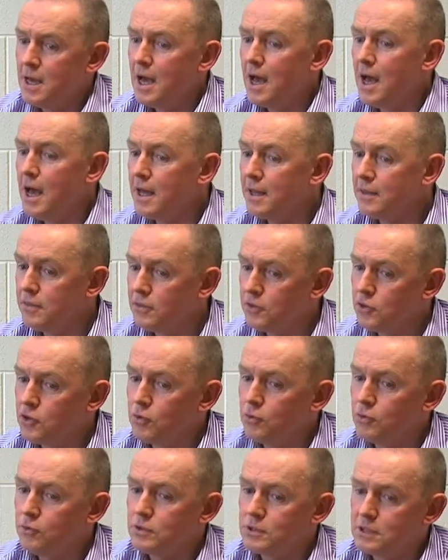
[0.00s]
and
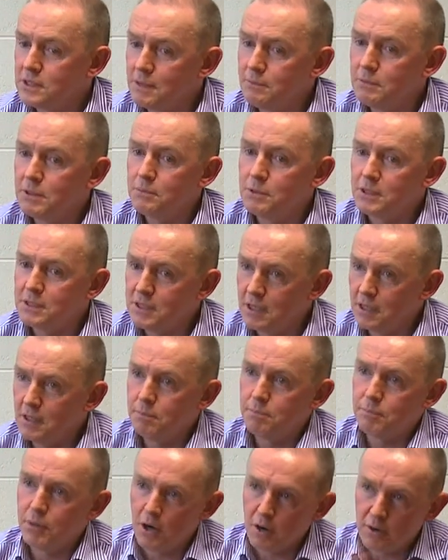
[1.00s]
those seem to be still
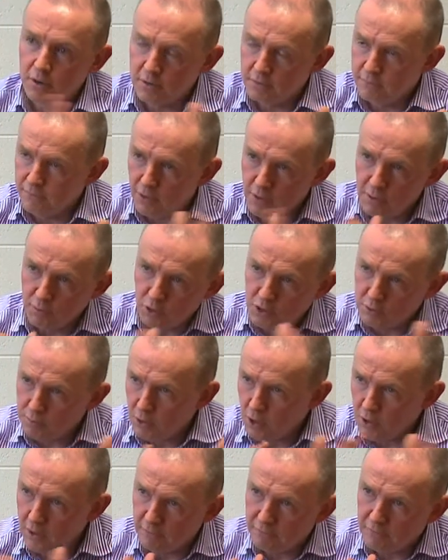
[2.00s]
very much
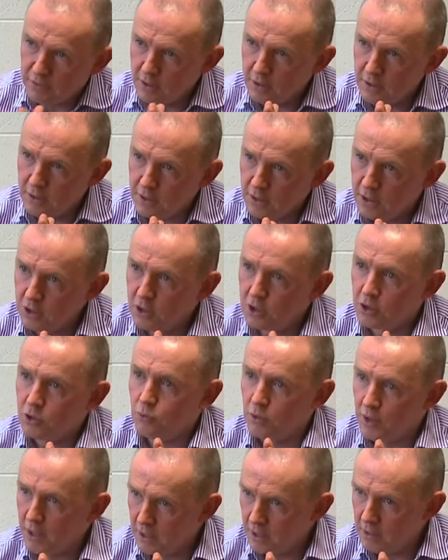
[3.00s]
part of the
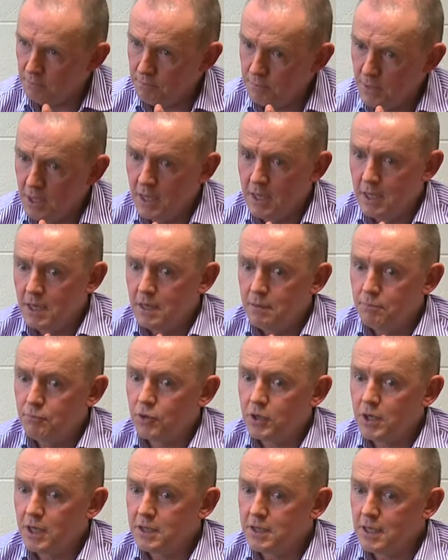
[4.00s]
curriculum.
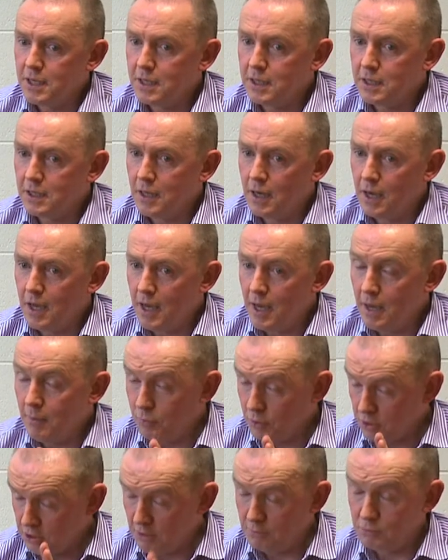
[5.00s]
But I think,
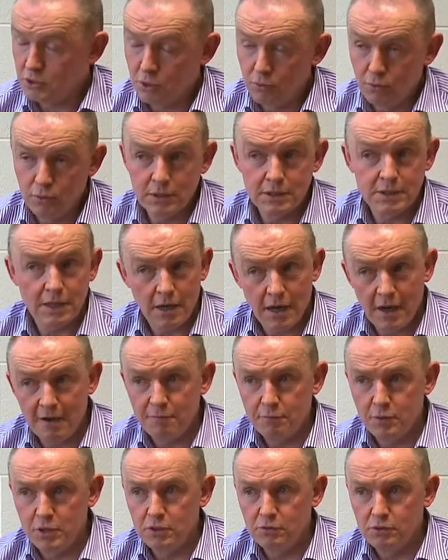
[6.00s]
but some schools
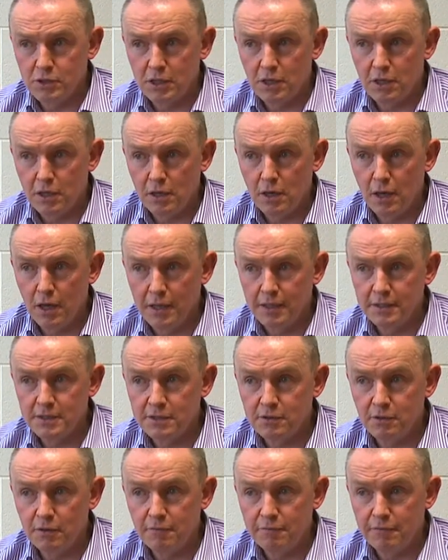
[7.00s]
have been using online
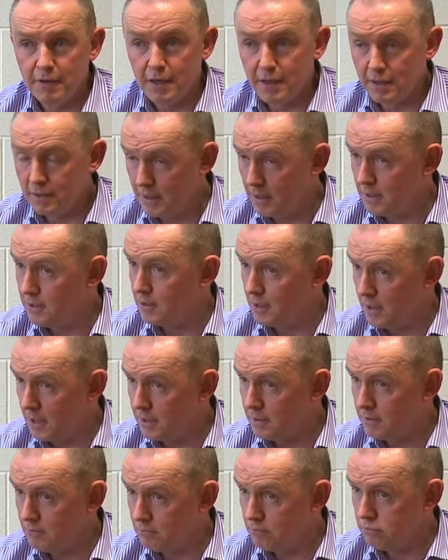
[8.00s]
stuff,
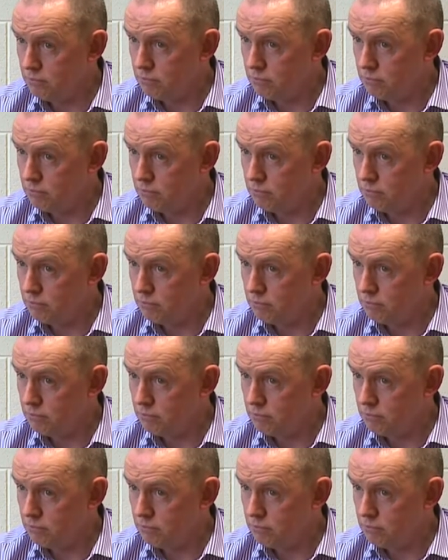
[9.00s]
and